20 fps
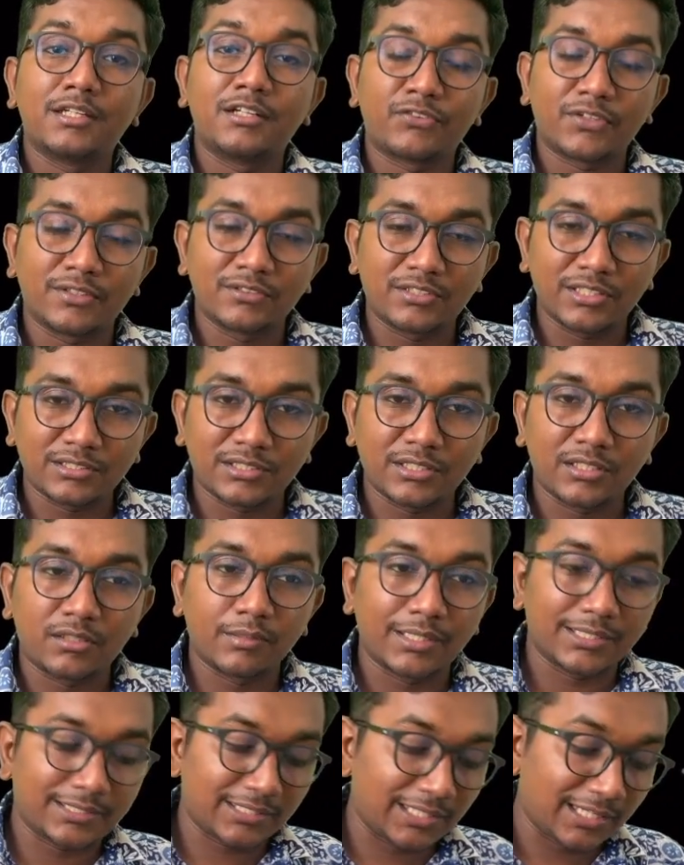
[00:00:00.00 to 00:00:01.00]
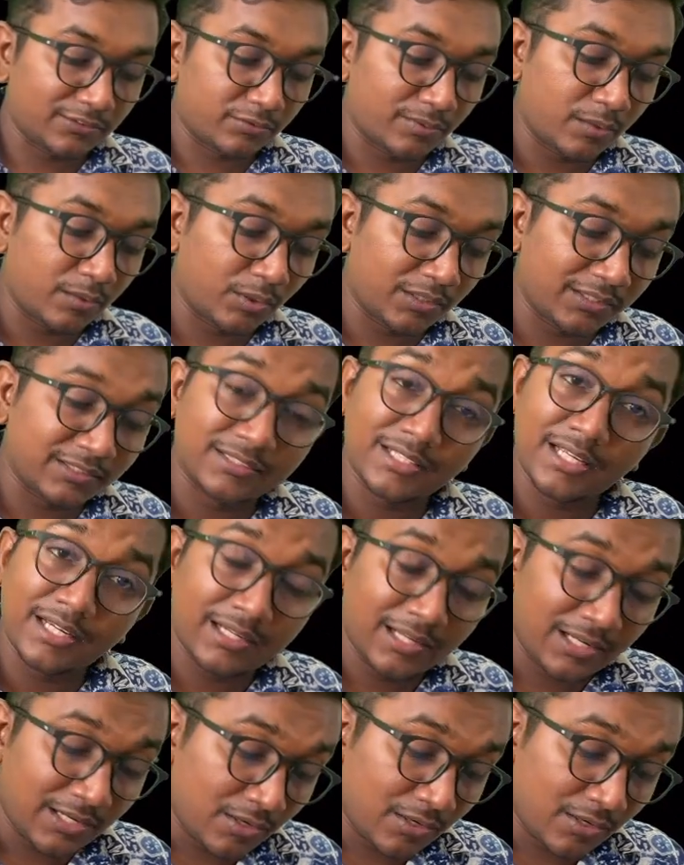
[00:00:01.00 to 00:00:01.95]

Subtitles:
differentiation equation as well. What is that?